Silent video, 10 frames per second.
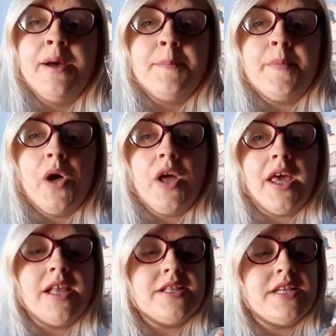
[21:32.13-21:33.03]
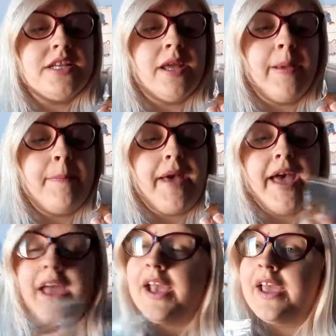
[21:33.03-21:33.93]
my Disney
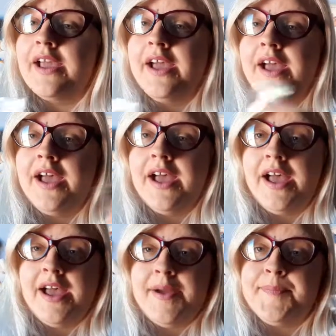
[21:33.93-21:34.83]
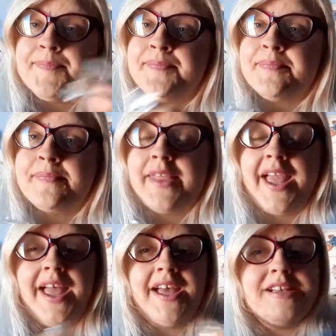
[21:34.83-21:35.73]
bag
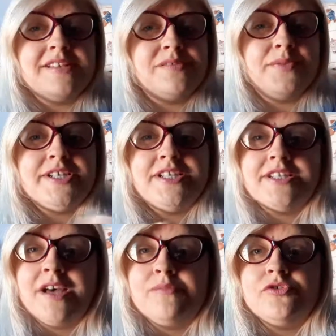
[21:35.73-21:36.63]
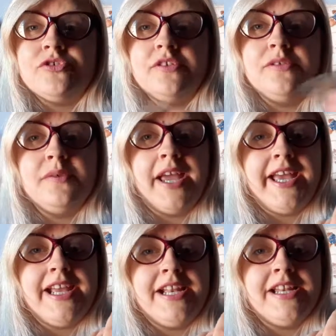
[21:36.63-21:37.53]
as wishes come true
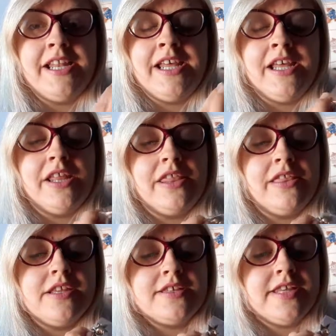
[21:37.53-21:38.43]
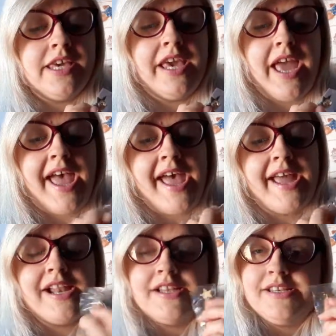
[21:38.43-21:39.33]
in Disney,
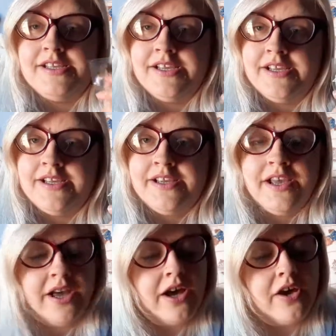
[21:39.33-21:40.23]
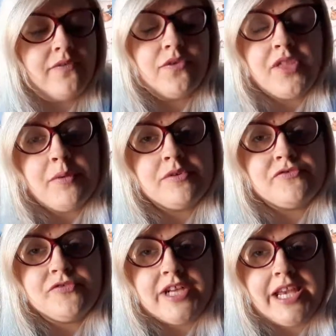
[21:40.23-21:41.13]
and I thought that was
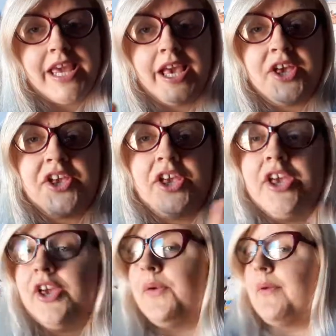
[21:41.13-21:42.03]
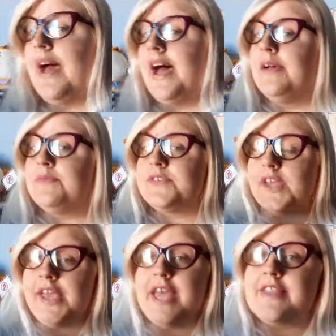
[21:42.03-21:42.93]
really cute. So
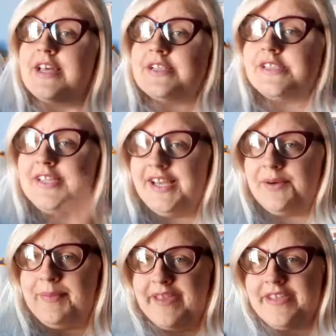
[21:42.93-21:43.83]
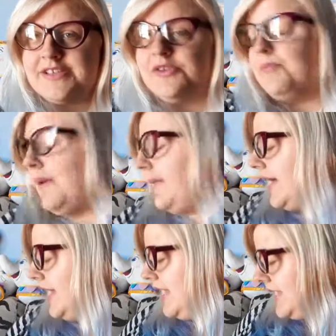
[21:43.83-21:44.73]
yeah, that's a little bit that's on my
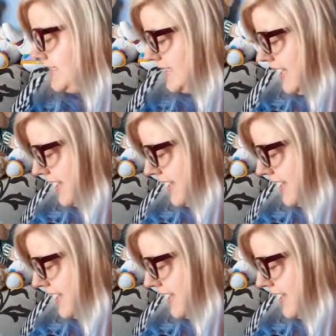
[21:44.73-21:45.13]
bucket list.